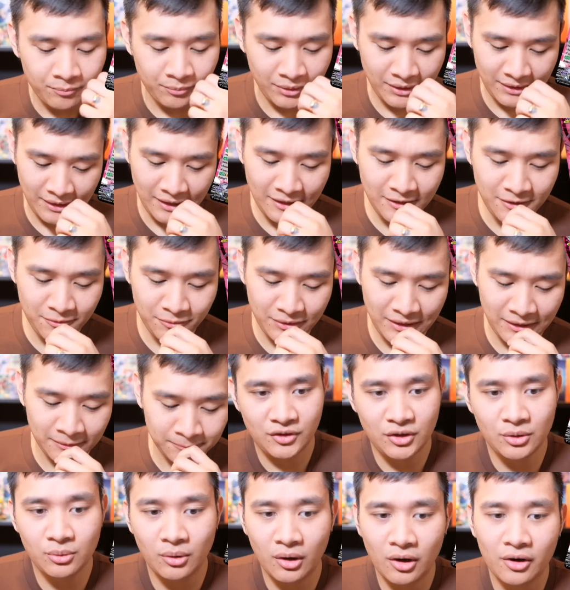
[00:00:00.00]
But anyway,
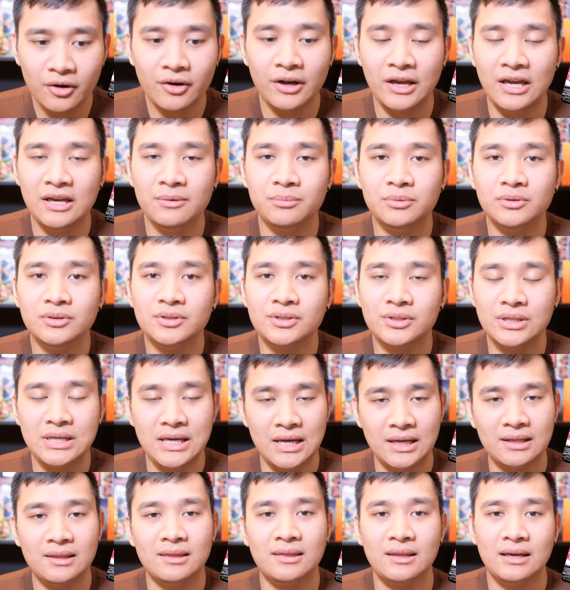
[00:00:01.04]
you are able to
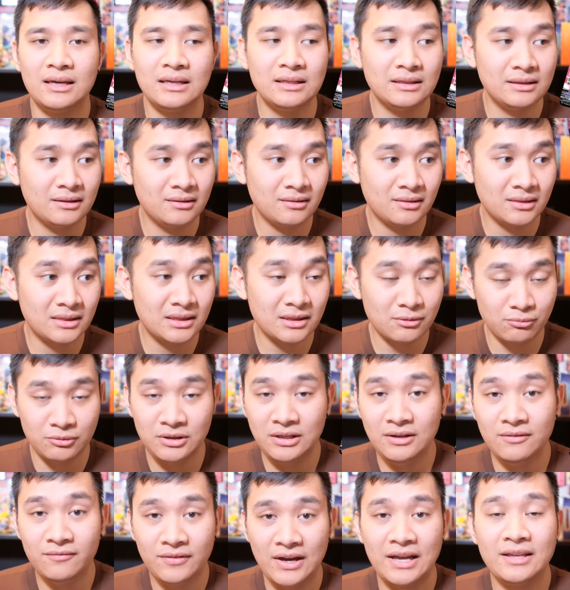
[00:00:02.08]
get that
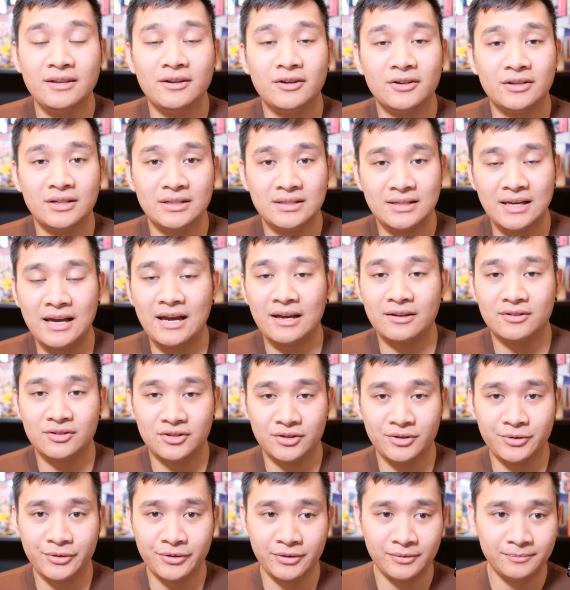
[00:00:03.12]
3 Vanguard attack
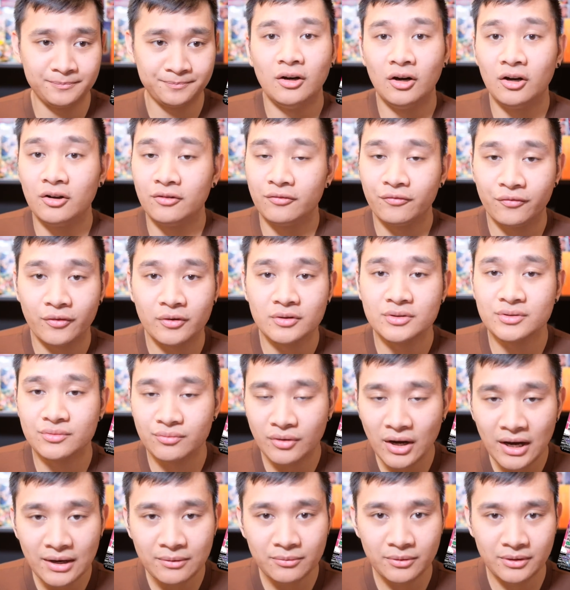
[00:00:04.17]
turn on first
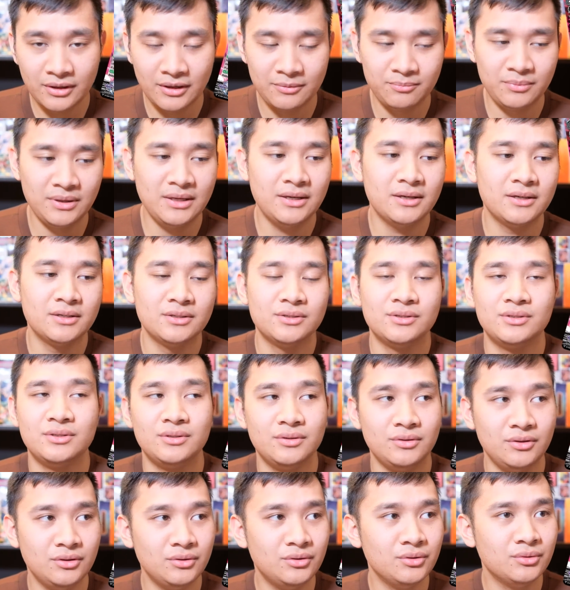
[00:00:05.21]
ride with it because
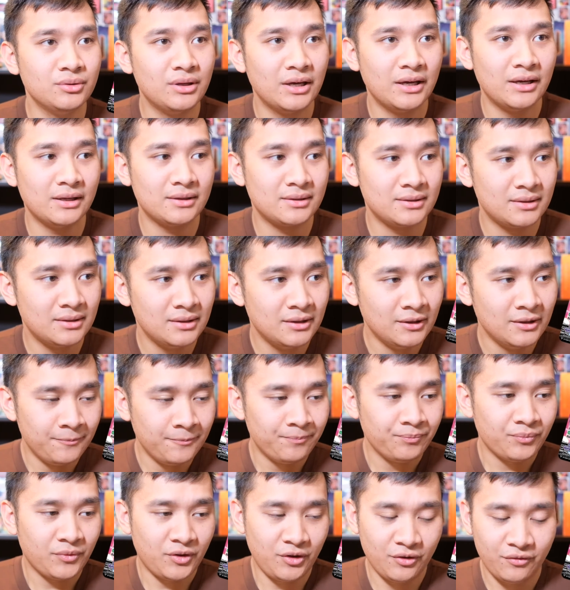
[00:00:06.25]
you do get
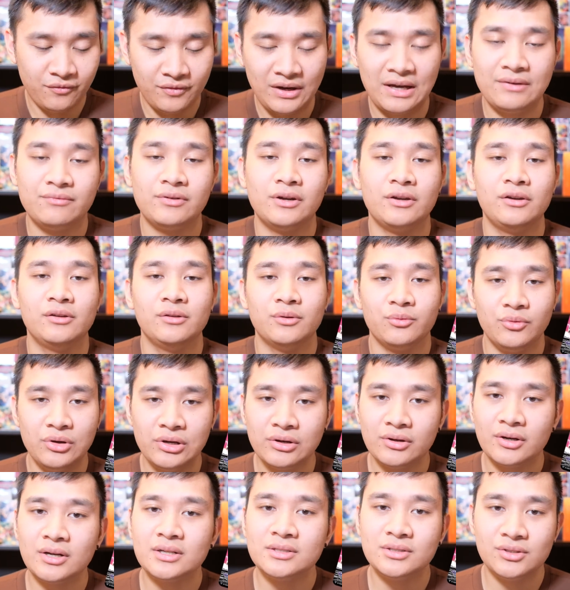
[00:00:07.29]
your 5 regular rear
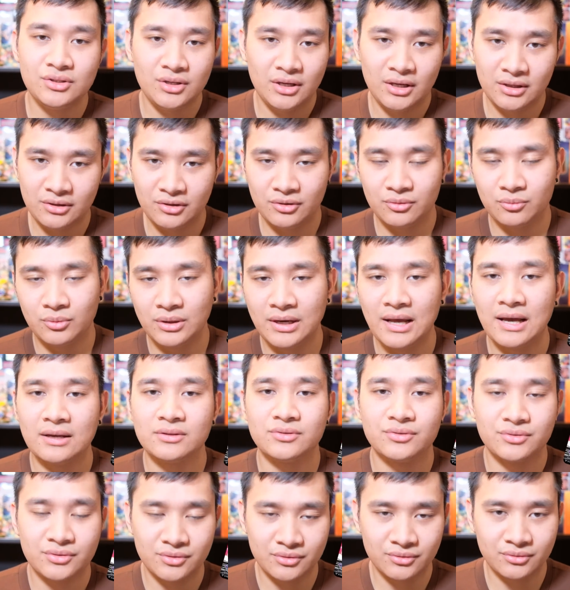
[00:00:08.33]
guards and you get your 1
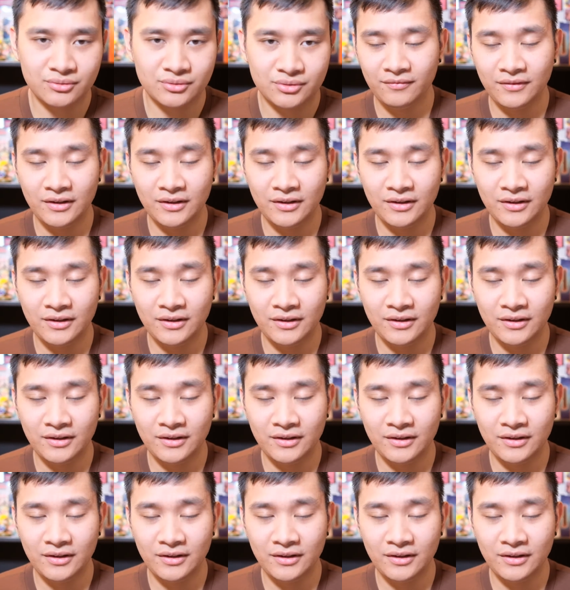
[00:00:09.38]
Axle Circles.